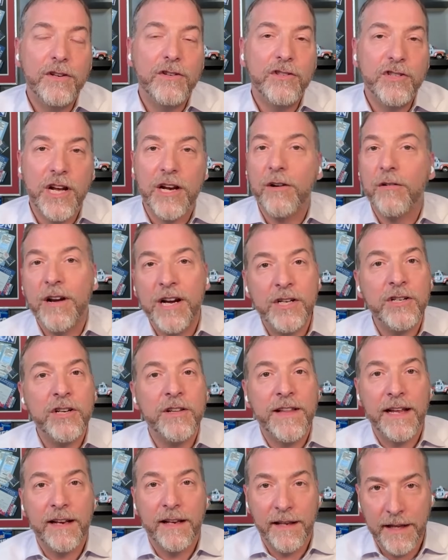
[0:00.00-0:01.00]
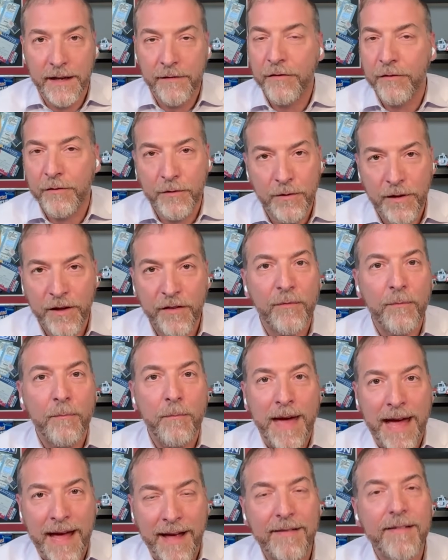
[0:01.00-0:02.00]
generation that lived through this
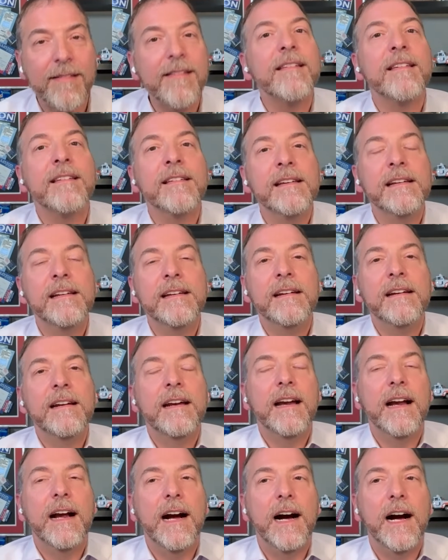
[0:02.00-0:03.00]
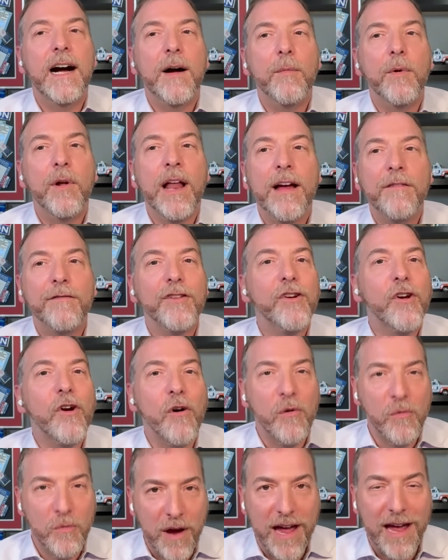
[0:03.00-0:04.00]
mess will have to go
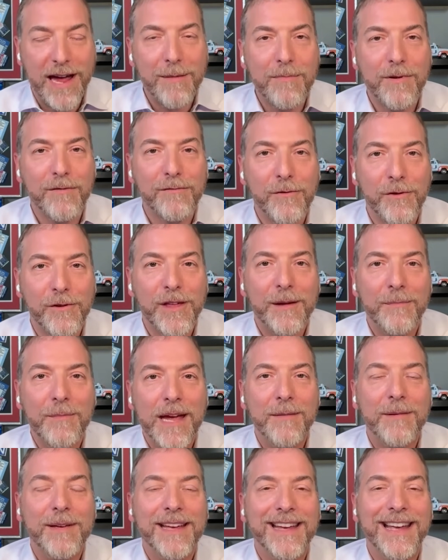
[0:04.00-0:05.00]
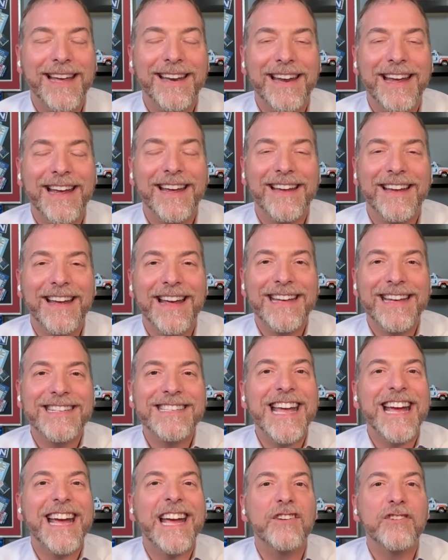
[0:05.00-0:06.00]
away before they maybe get a
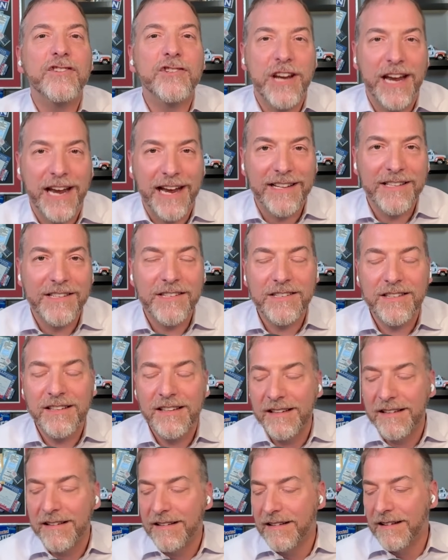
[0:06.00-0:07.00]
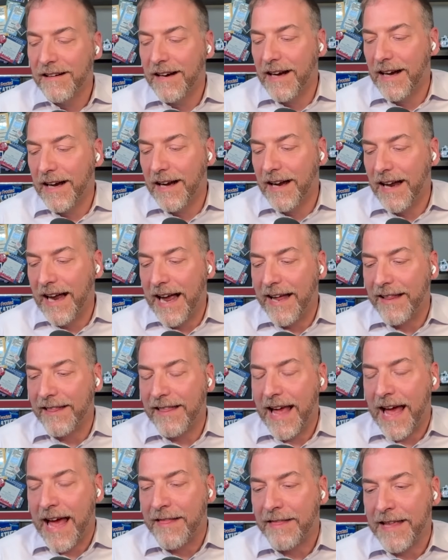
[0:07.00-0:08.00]
second chance
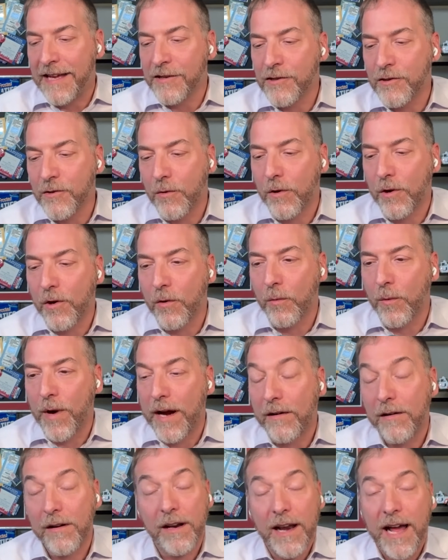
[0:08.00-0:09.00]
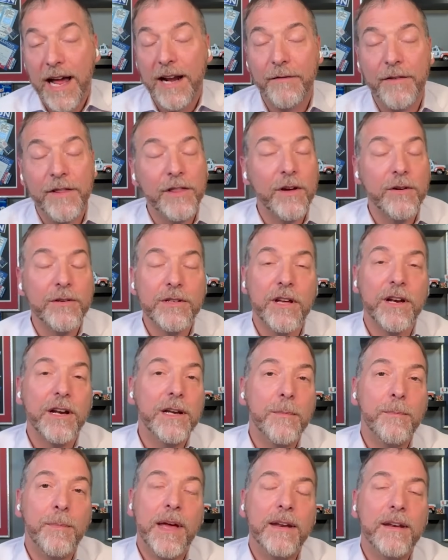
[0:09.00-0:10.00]
at the historical record. A lot of it, though, is going to
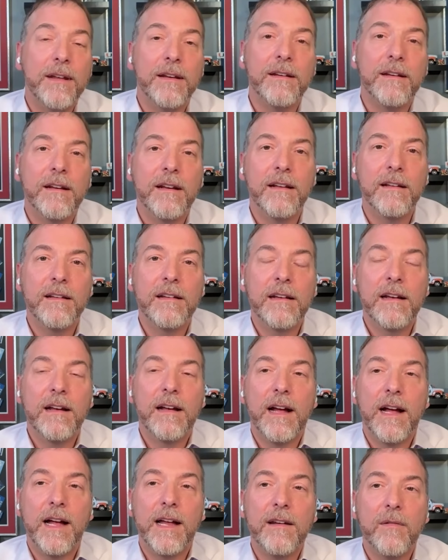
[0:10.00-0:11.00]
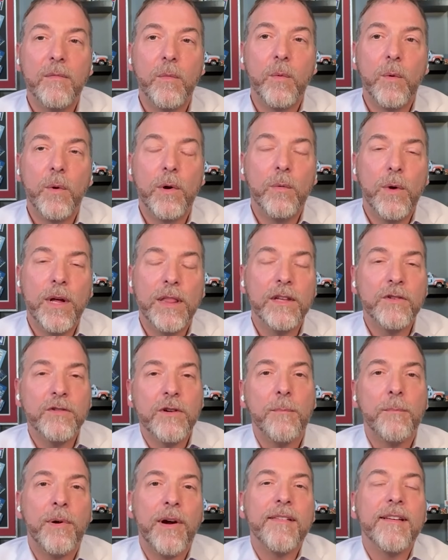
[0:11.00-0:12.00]
depend on what the Trump
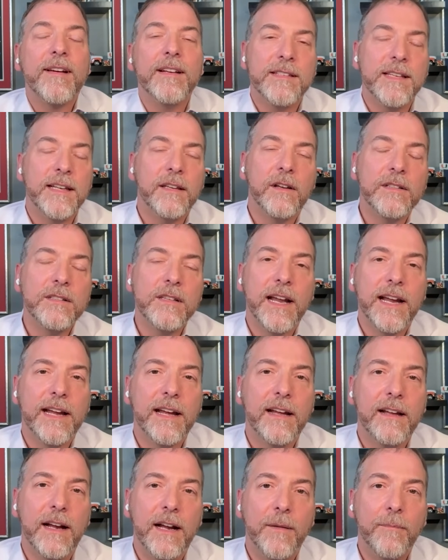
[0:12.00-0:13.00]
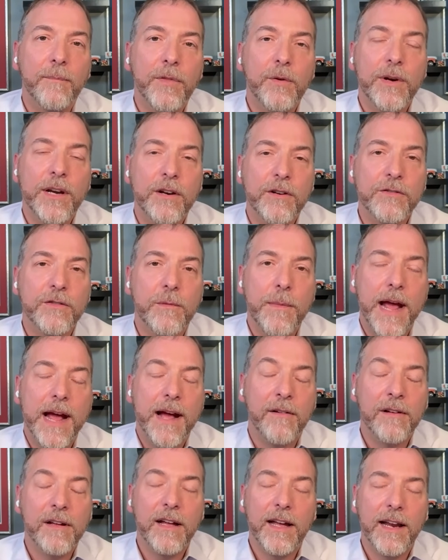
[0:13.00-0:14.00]
presidency looks like 3 years from now
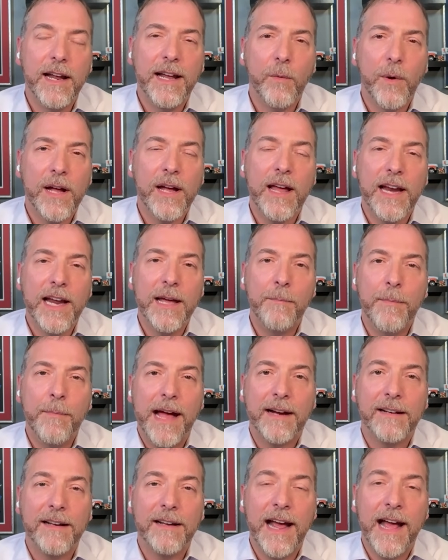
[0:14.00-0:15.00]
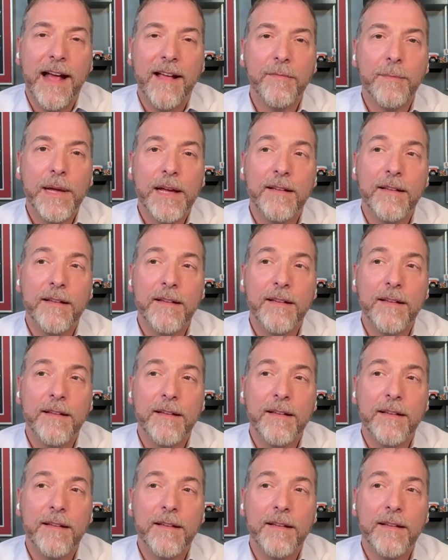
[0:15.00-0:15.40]
and what kind of impact it has. Because